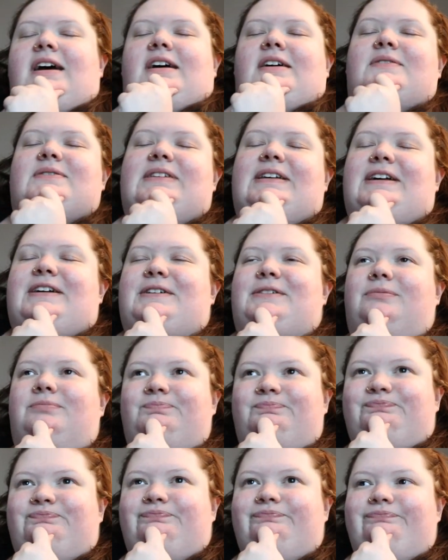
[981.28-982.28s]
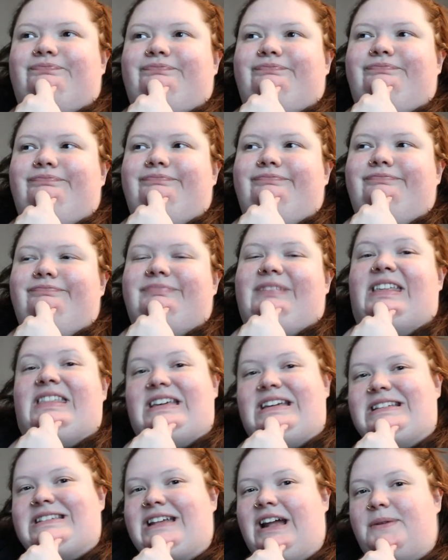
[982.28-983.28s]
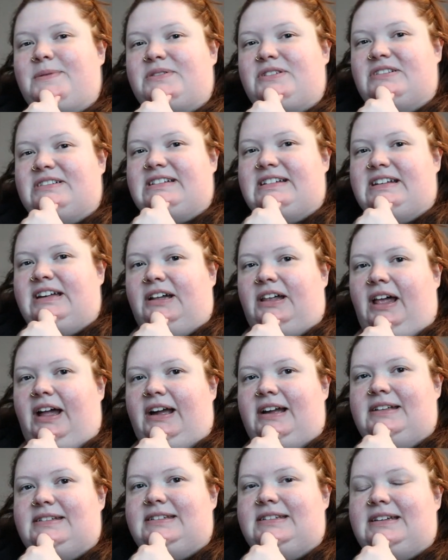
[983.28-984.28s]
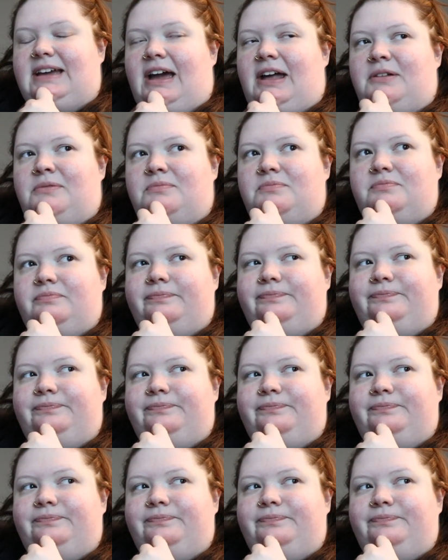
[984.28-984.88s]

I was like, I think it's time to start taking clients again.